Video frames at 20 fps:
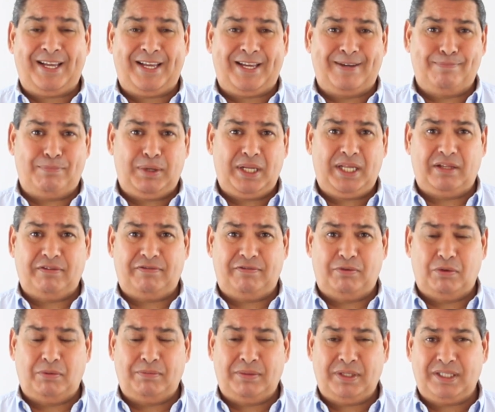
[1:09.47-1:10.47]
complete the
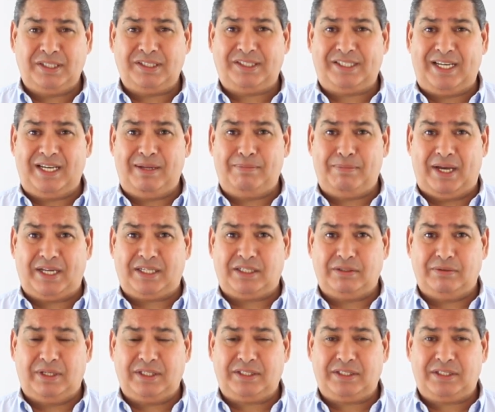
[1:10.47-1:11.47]
form and send it back
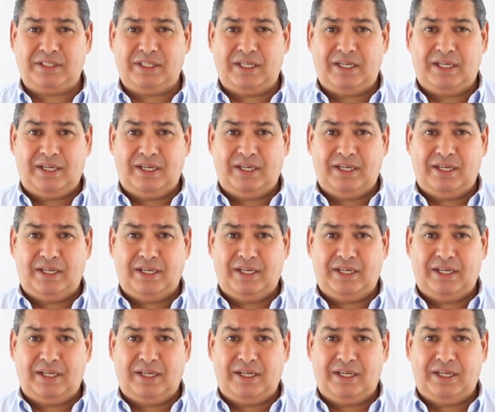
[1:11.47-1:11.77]
to us.